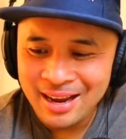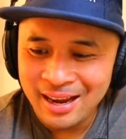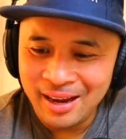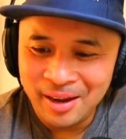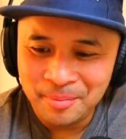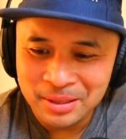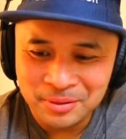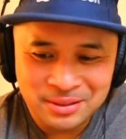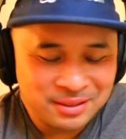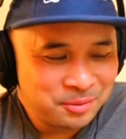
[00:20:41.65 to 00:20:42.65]
But
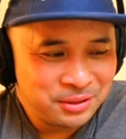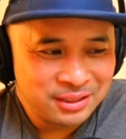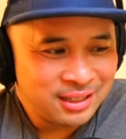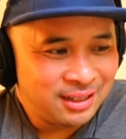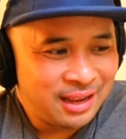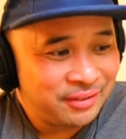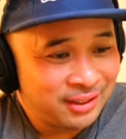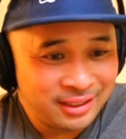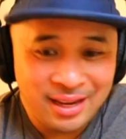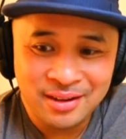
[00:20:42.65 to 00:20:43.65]
we were just kind of
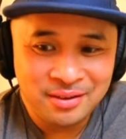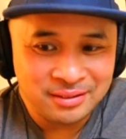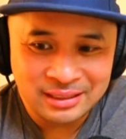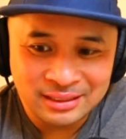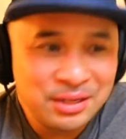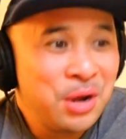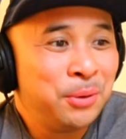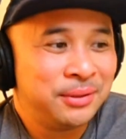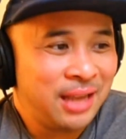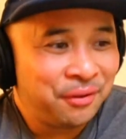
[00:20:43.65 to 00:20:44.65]
laughing like, yeah, no, because it
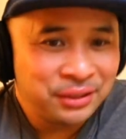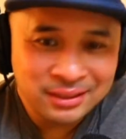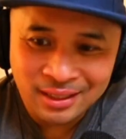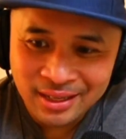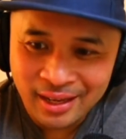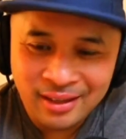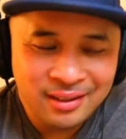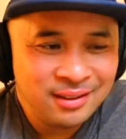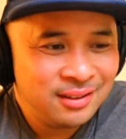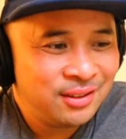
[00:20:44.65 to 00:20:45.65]
knows every Sunday
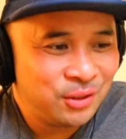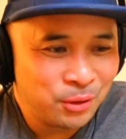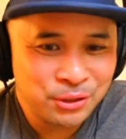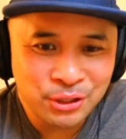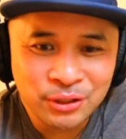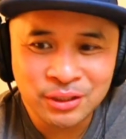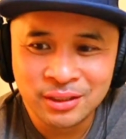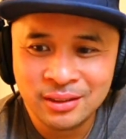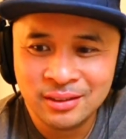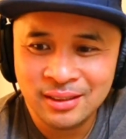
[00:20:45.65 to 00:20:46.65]
you go to
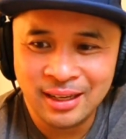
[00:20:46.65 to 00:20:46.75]
church.